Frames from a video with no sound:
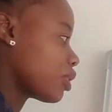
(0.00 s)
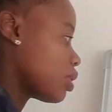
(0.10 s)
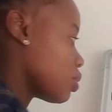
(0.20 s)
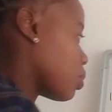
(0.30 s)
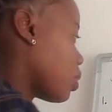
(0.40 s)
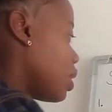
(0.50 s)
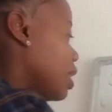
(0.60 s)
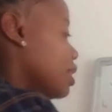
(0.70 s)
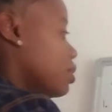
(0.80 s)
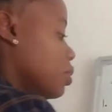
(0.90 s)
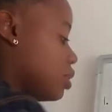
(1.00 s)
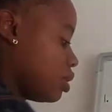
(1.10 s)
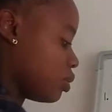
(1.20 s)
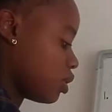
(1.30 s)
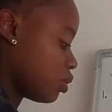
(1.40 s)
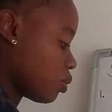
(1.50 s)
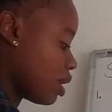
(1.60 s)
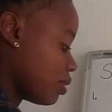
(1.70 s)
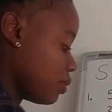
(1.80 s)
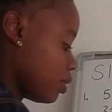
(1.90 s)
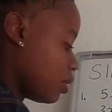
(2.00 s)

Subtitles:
So let's use equation 1.